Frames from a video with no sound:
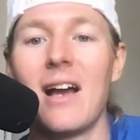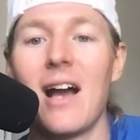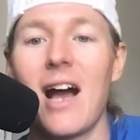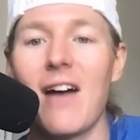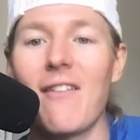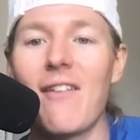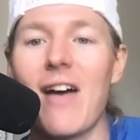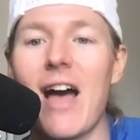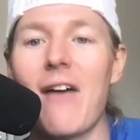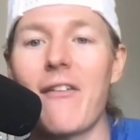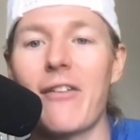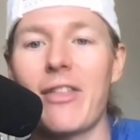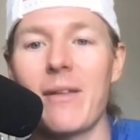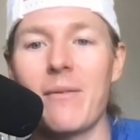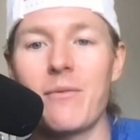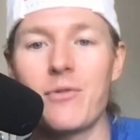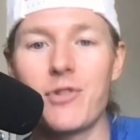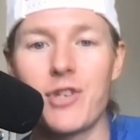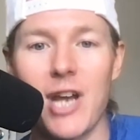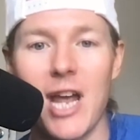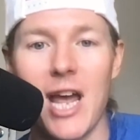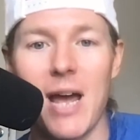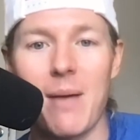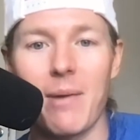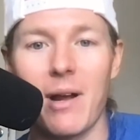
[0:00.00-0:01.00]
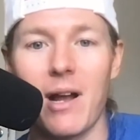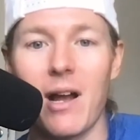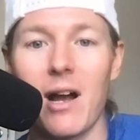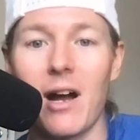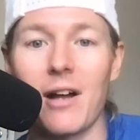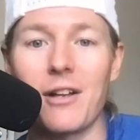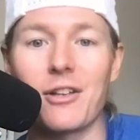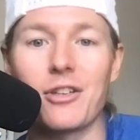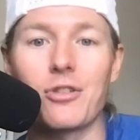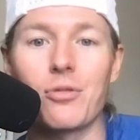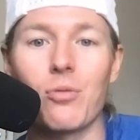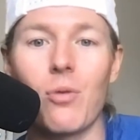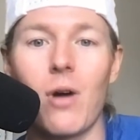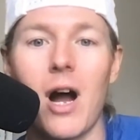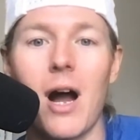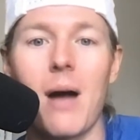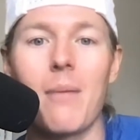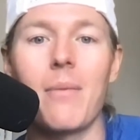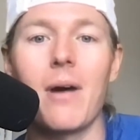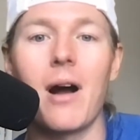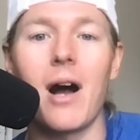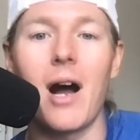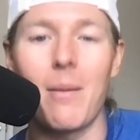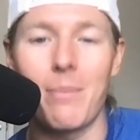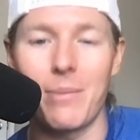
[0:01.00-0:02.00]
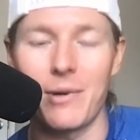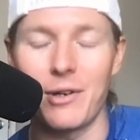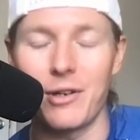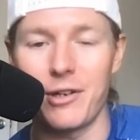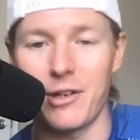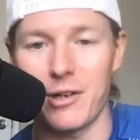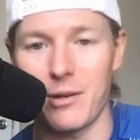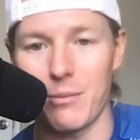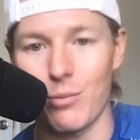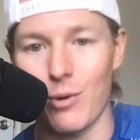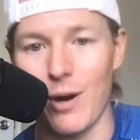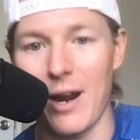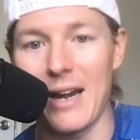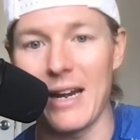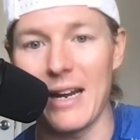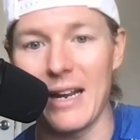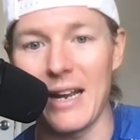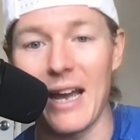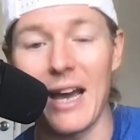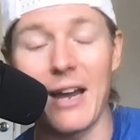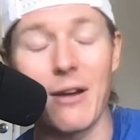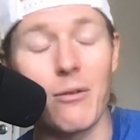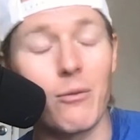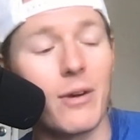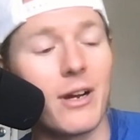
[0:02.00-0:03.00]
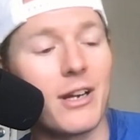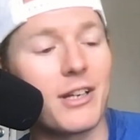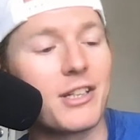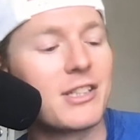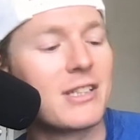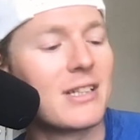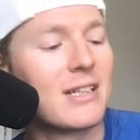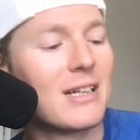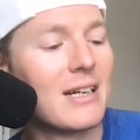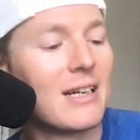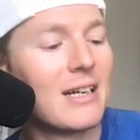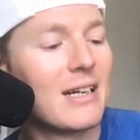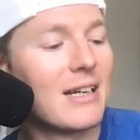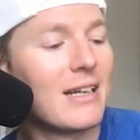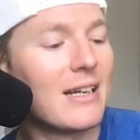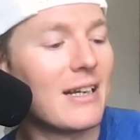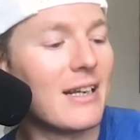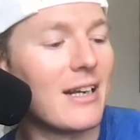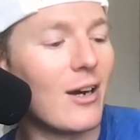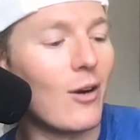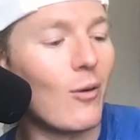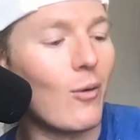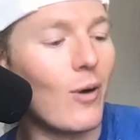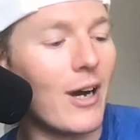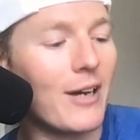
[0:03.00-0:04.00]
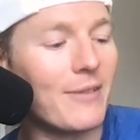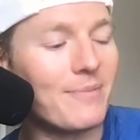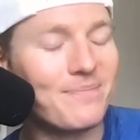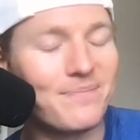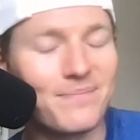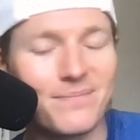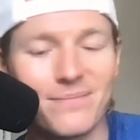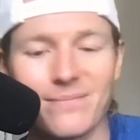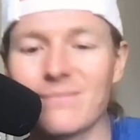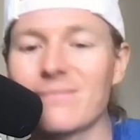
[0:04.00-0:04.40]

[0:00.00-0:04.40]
of having them jam a cotton swab up into your brain again, which, you know what?